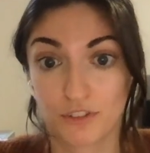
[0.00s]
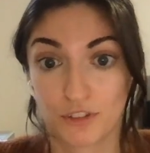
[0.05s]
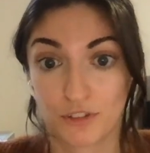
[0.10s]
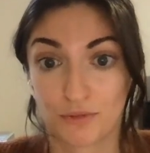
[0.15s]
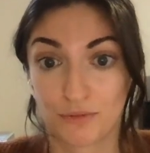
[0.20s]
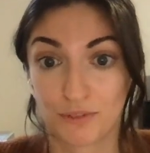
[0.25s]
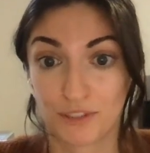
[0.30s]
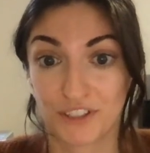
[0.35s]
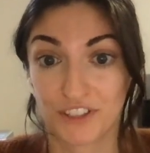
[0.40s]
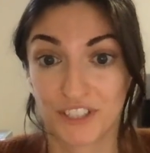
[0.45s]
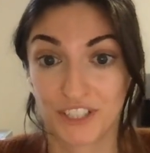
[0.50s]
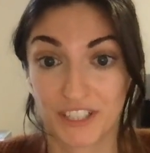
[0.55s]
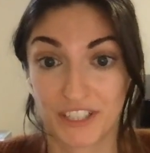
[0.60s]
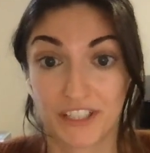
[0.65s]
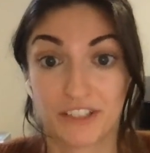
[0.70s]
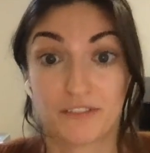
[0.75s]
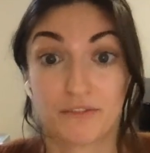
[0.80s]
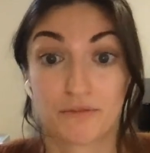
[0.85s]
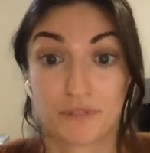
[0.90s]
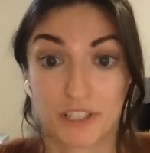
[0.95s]
to really
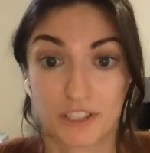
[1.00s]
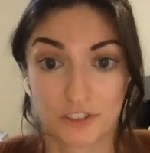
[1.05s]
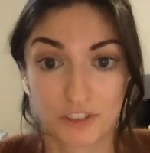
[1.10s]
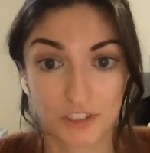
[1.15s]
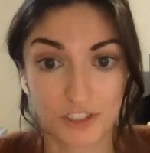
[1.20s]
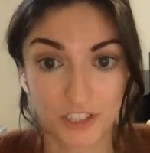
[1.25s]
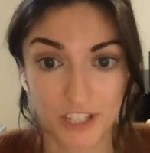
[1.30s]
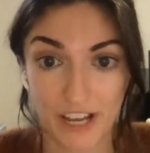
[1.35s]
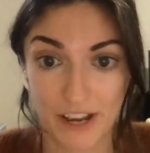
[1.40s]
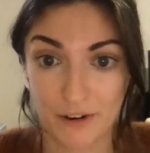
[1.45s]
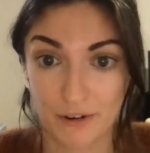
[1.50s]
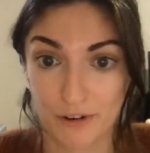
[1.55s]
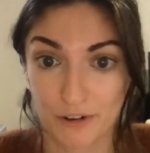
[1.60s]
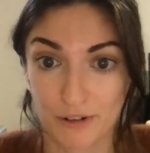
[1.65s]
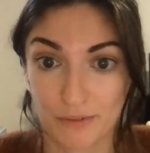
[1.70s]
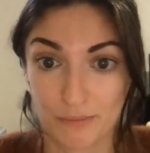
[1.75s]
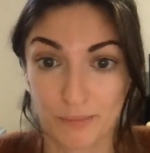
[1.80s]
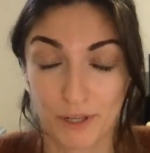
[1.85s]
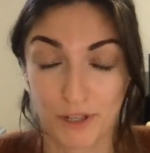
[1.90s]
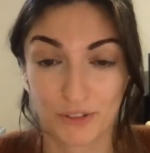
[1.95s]
enrich
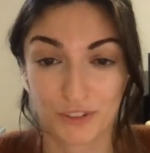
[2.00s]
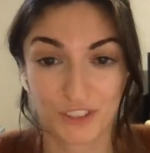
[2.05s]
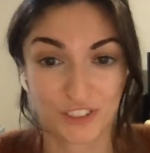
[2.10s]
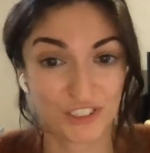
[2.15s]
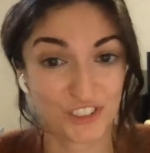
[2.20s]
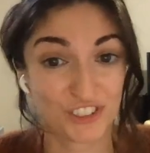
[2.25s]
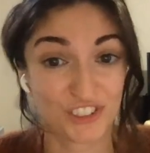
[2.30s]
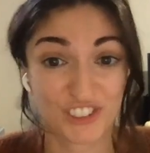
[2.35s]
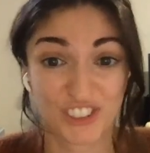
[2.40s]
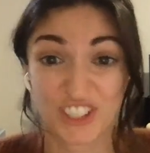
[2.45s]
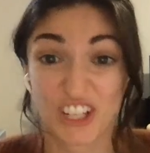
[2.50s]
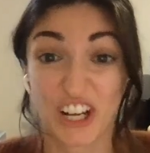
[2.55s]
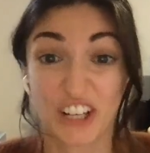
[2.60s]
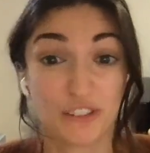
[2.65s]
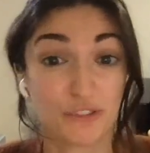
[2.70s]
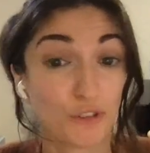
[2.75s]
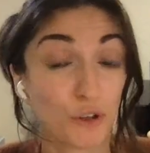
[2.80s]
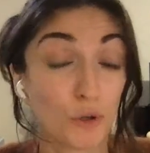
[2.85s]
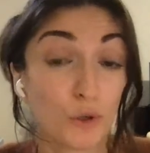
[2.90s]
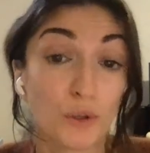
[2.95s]
our politicians and
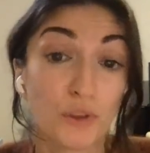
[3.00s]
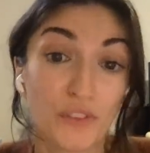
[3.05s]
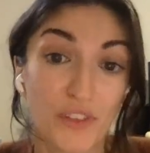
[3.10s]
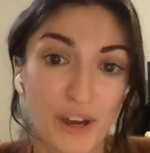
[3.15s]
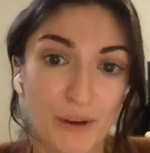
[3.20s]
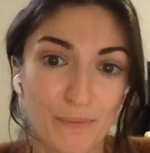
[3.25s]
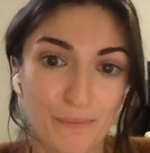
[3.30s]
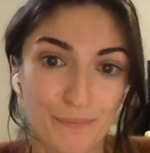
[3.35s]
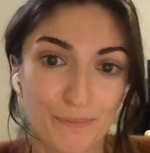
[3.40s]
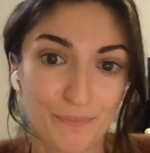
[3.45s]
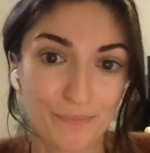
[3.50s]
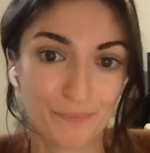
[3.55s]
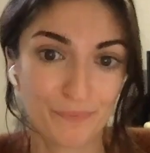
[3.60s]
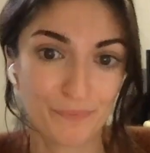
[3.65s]
kind of